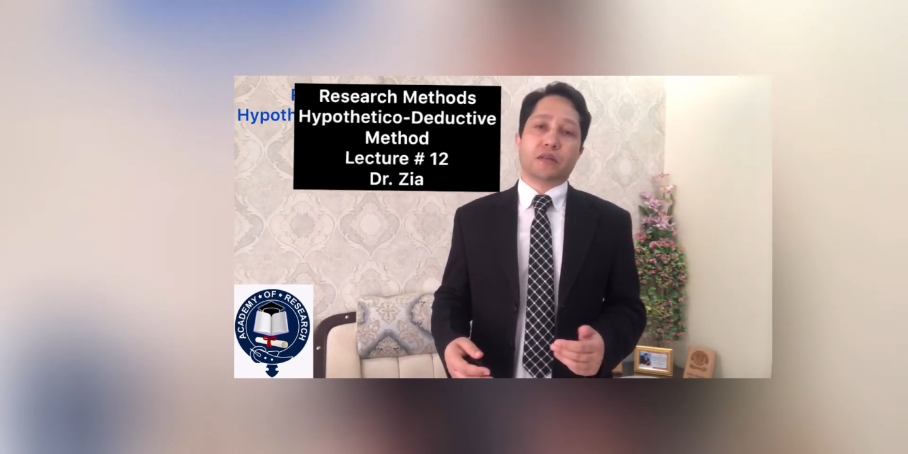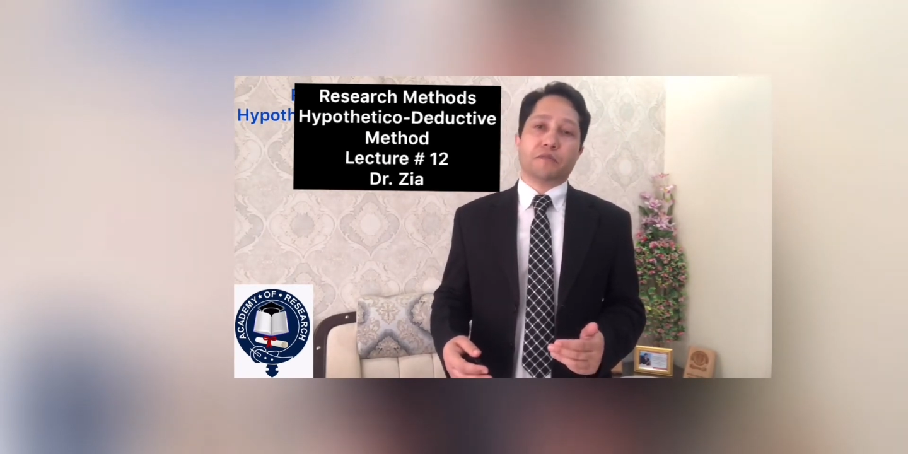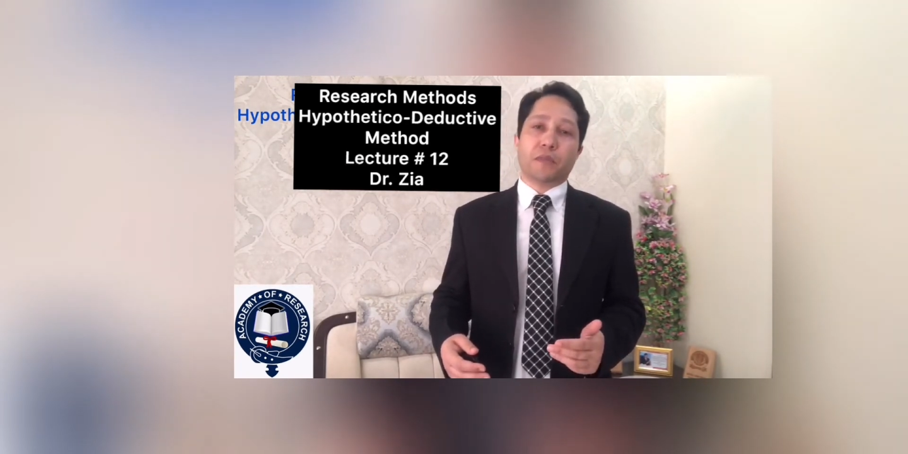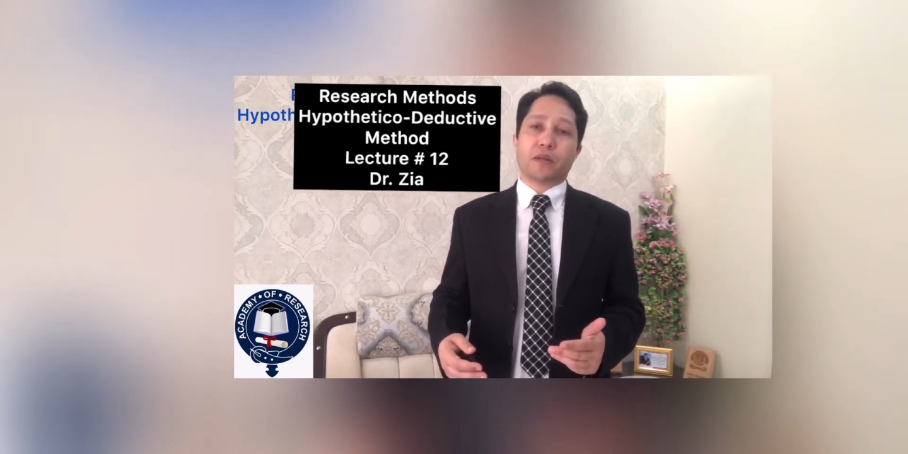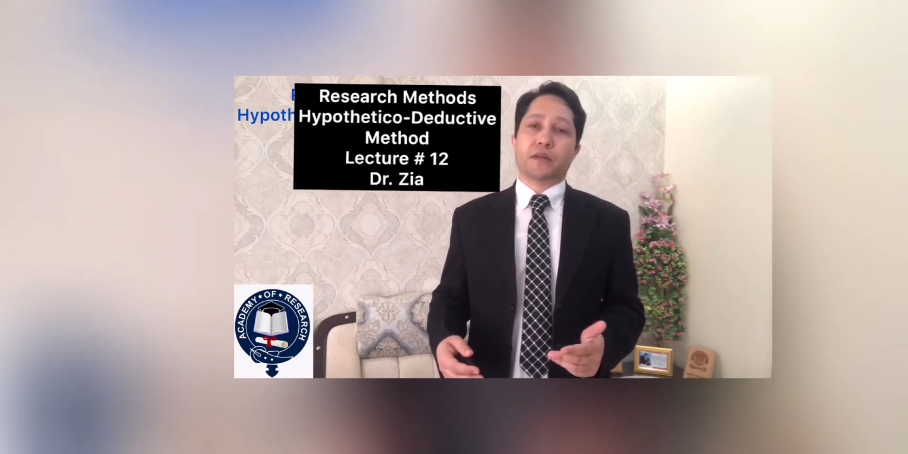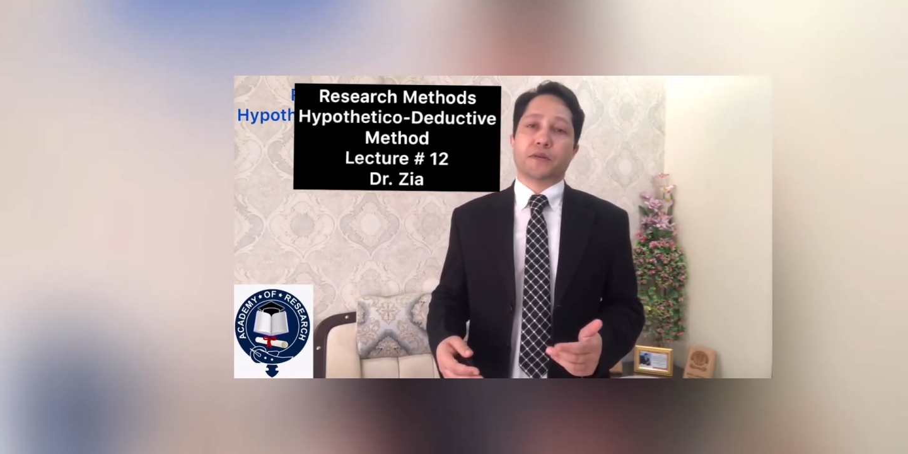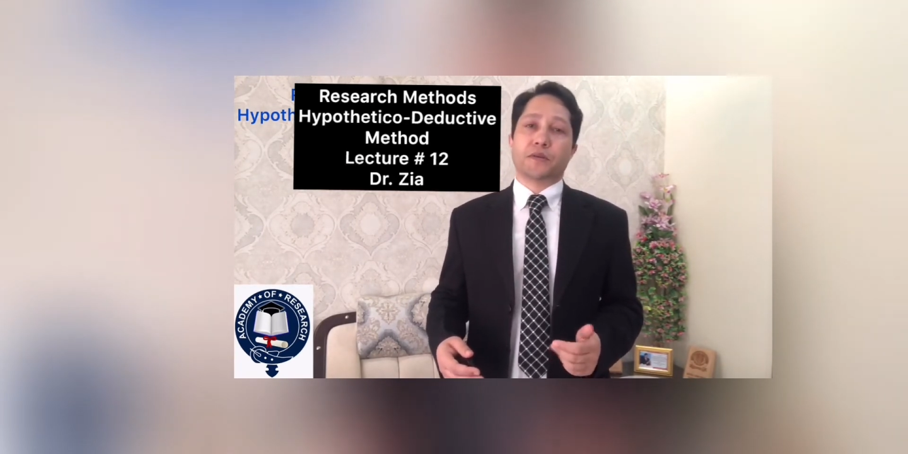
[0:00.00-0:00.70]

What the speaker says: method.